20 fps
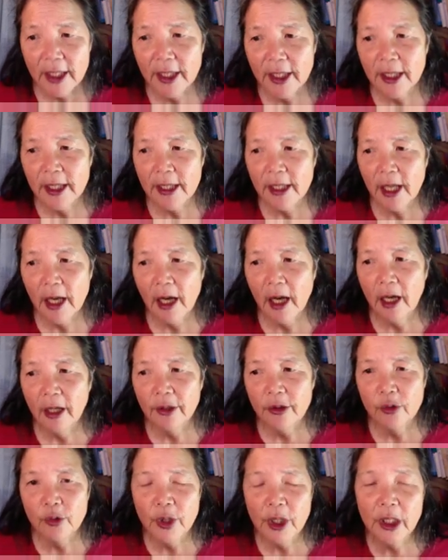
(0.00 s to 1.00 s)

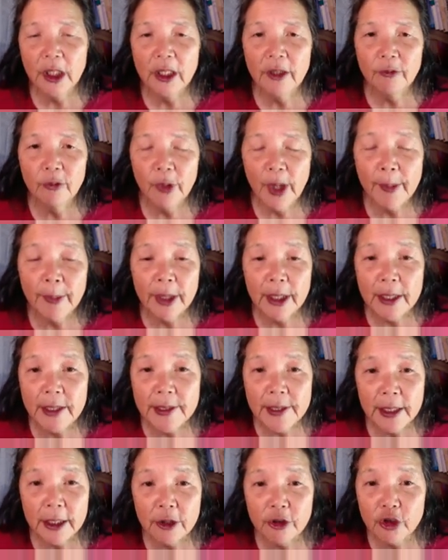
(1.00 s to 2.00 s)
You can give
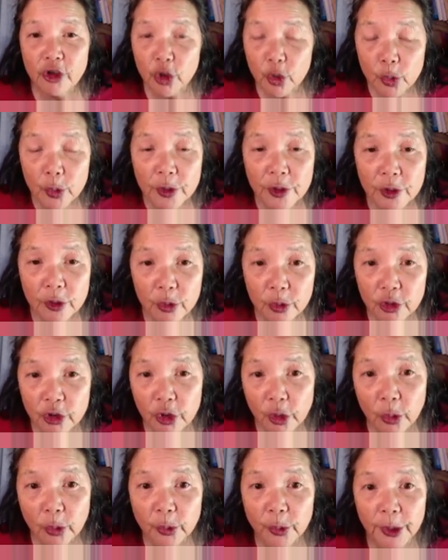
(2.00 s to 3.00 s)
remedies in juice to
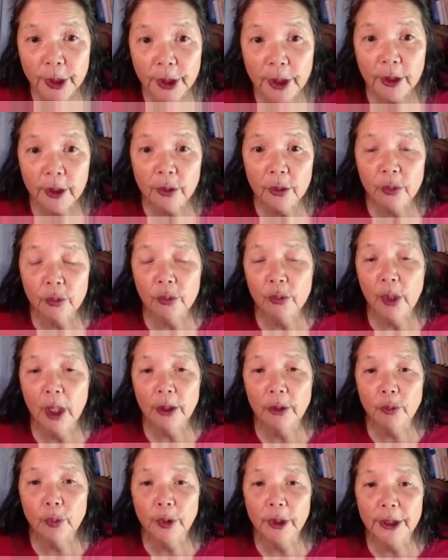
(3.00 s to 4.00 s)
children who
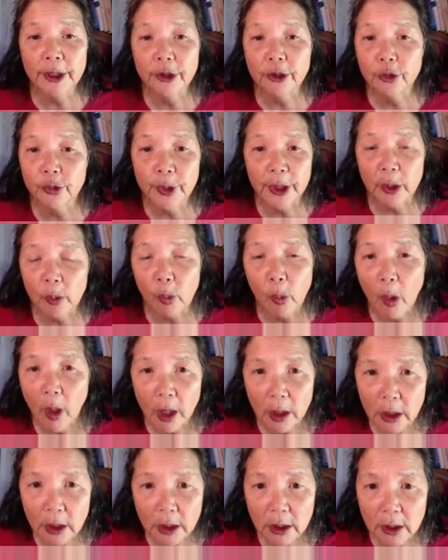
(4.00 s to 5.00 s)
aren't willing to drink
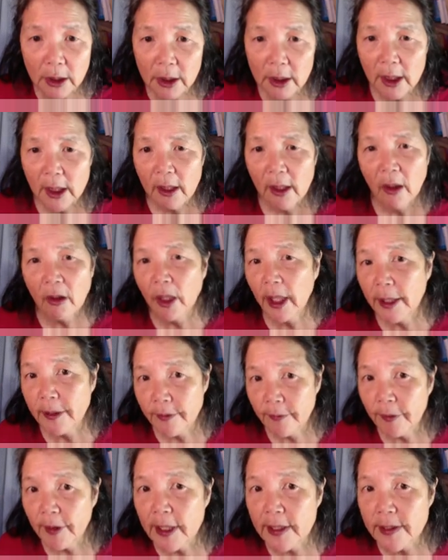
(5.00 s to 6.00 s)
water. All
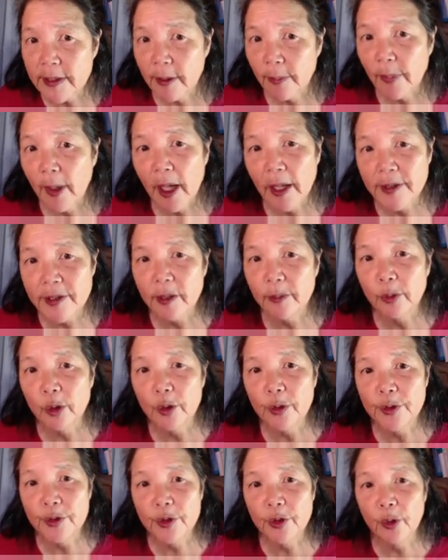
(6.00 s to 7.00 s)
kinds of things are
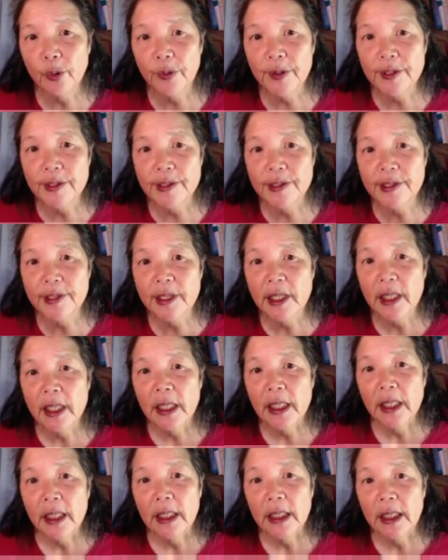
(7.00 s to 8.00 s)
possible. So this
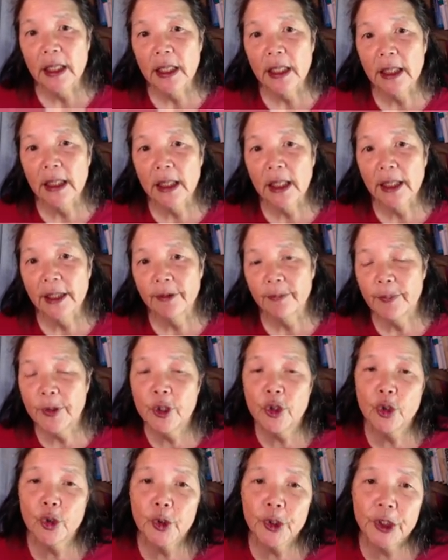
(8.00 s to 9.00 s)
kind of
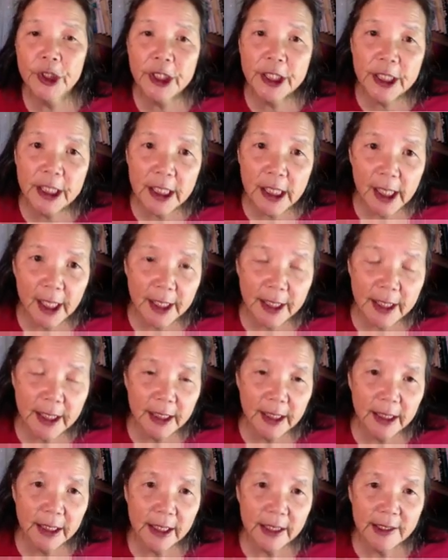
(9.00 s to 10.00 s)
purity
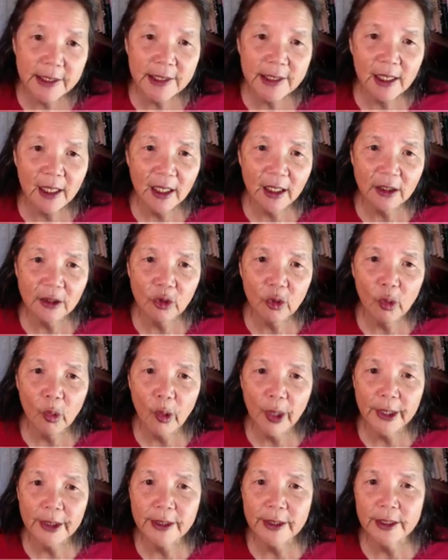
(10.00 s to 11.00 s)
idea is not
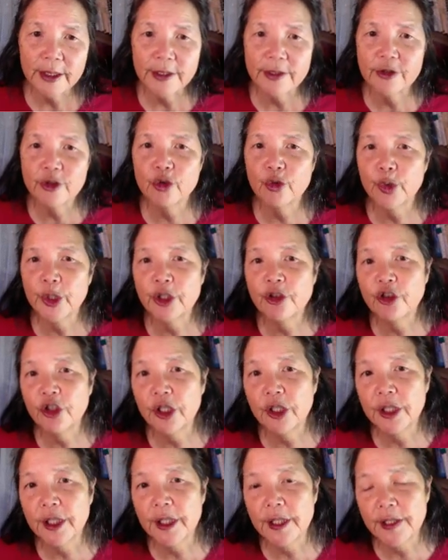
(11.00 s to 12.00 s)
quite as
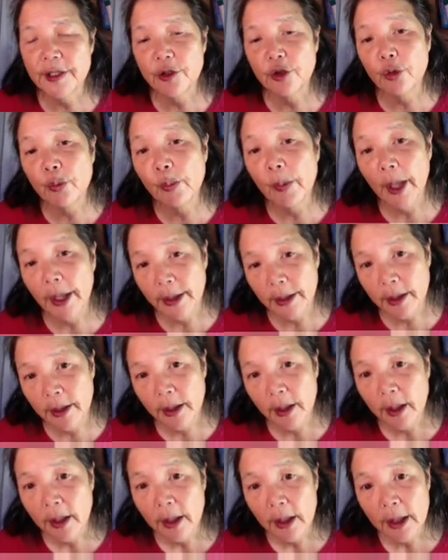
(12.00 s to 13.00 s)
stringent as you
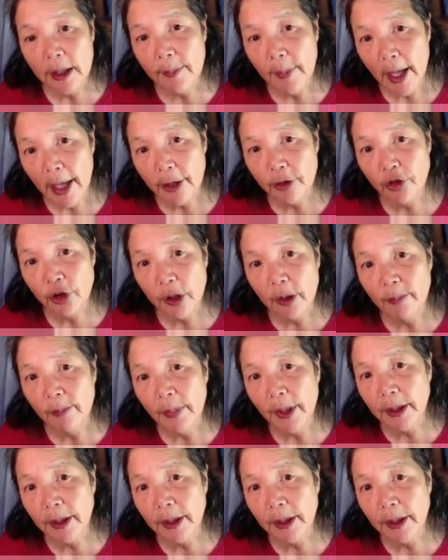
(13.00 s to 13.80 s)
might imagine.